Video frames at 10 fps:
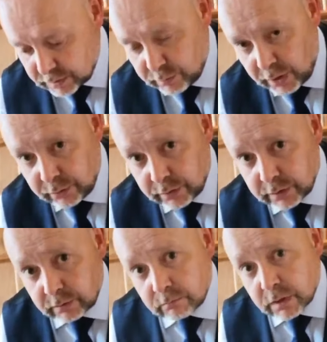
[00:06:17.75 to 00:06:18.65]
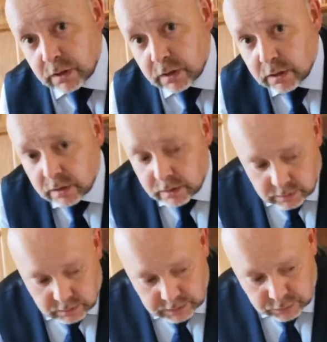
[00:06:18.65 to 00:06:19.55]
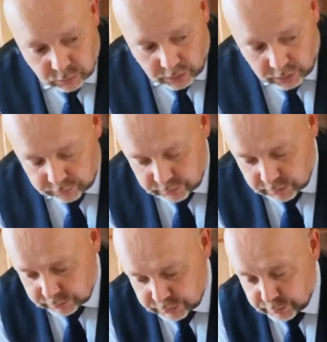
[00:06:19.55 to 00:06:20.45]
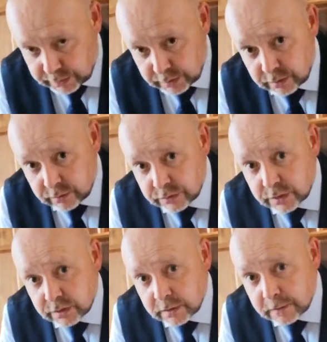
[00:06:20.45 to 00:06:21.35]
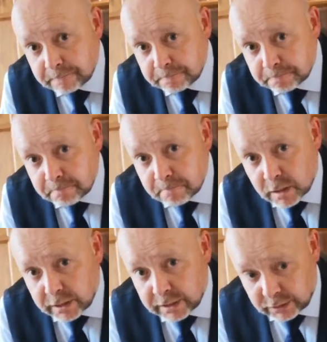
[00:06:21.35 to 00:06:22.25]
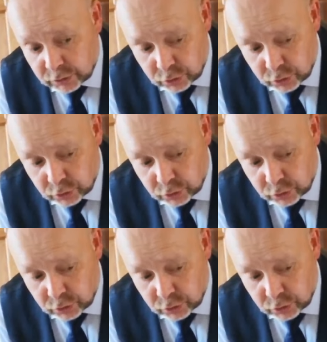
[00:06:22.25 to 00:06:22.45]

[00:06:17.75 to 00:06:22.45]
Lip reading: component is quite often to be used in